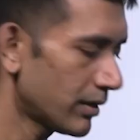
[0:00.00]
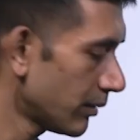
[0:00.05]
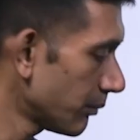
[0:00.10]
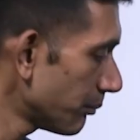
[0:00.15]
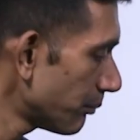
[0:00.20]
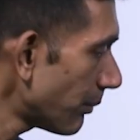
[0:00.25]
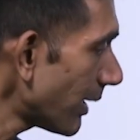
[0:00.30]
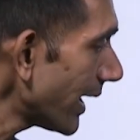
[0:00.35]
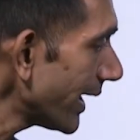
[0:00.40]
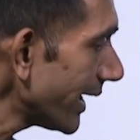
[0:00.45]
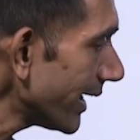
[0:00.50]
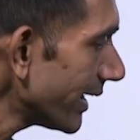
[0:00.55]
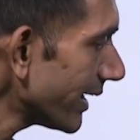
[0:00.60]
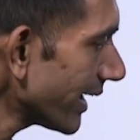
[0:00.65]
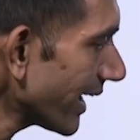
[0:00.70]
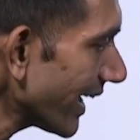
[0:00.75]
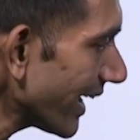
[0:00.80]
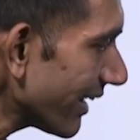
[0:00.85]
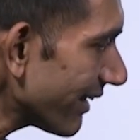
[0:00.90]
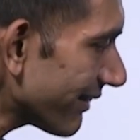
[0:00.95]
by
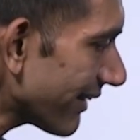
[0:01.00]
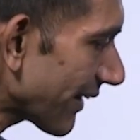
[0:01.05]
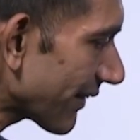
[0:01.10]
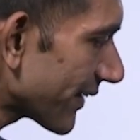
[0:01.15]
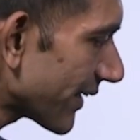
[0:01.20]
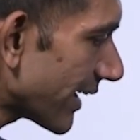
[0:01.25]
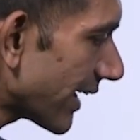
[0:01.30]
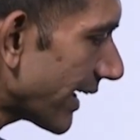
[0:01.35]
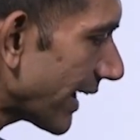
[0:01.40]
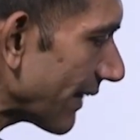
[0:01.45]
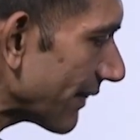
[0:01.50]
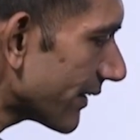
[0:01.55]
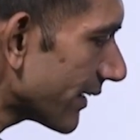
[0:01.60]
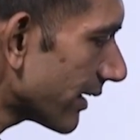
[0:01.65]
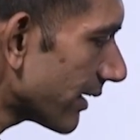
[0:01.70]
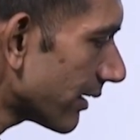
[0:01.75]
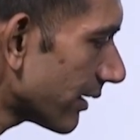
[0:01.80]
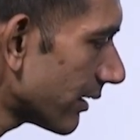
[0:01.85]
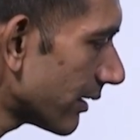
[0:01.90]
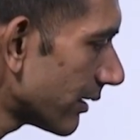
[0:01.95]
a sec theta tan
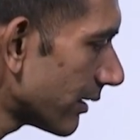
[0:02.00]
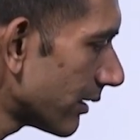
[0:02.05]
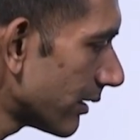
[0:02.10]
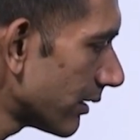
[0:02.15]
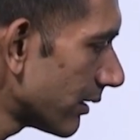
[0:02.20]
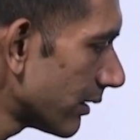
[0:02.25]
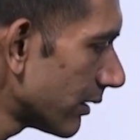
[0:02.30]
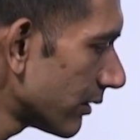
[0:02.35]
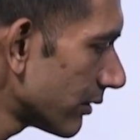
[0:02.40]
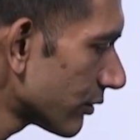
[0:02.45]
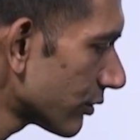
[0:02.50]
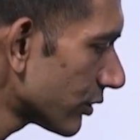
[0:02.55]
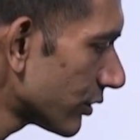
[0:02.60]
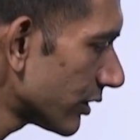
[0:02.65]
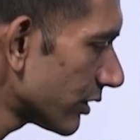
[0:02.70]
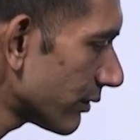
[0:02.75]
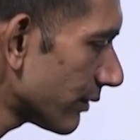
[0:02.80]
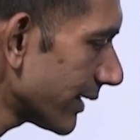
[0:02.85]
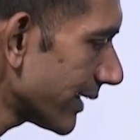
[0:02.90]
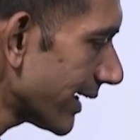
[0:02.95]
theta. So
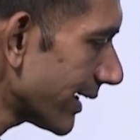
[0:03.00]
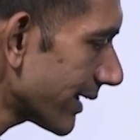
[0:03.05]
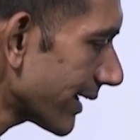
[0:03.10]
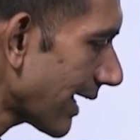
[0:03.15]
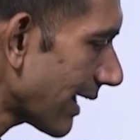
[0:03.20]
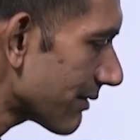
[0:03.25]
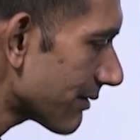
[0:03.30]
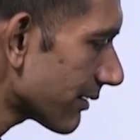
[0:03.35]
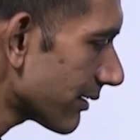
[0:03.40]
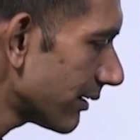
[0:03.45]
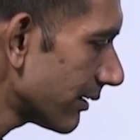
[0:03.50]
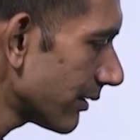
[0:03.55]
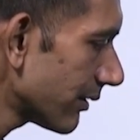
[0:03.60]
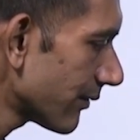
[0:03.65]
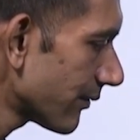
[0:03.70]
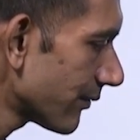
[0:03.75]
this will get cancelled.